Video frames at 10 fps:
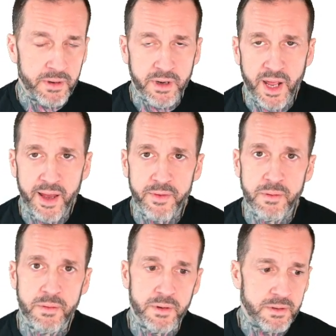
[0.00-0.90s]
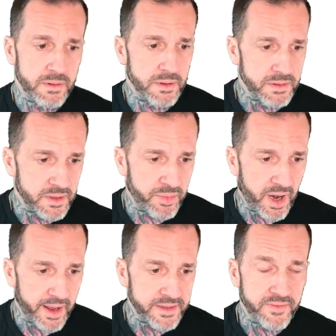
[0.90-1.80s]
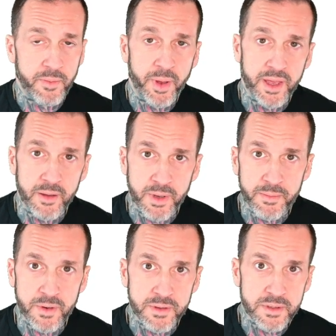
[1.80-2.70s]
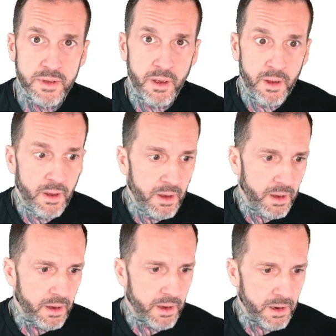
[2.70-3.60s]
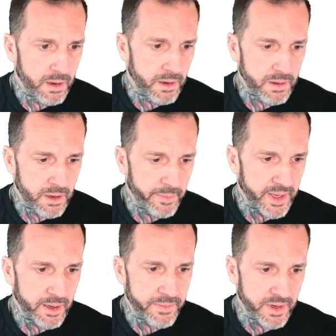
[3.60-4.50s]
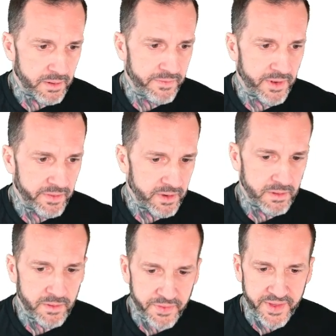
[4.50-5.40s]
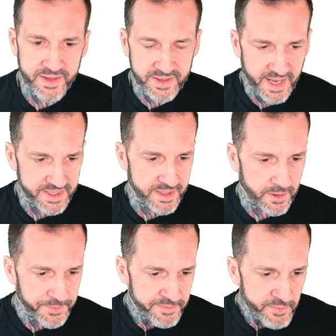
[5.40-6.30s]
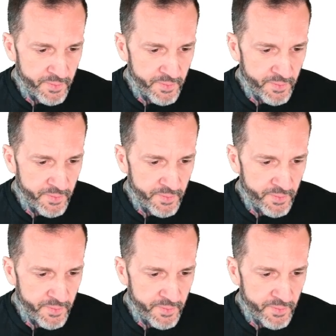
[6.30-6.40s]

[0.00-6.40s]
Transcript: I'm going to have a little little surprise for paying members uh, coming up there. A fun little thing to test out.